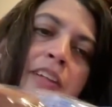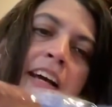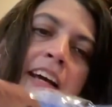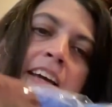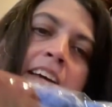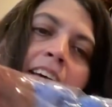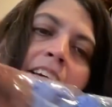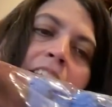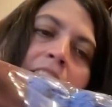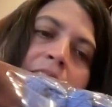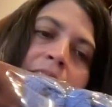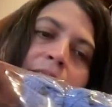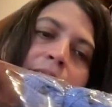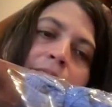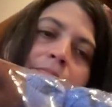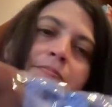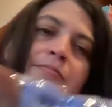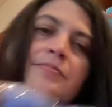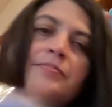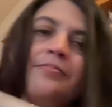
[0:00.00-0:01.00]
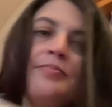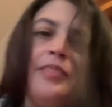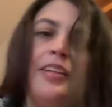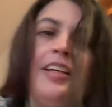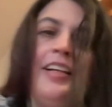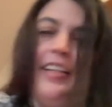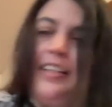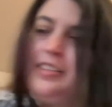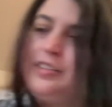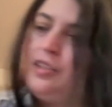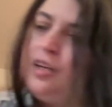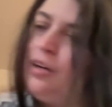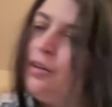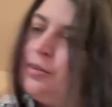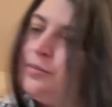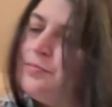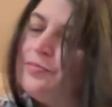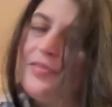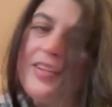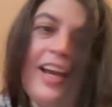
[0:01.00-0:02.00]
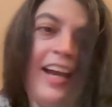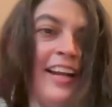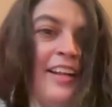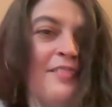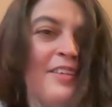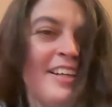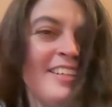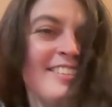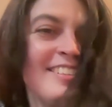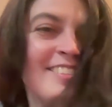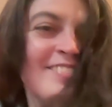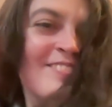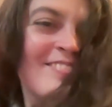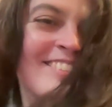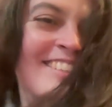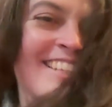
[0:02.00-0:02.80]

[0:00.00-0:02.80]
that kit. So anyways,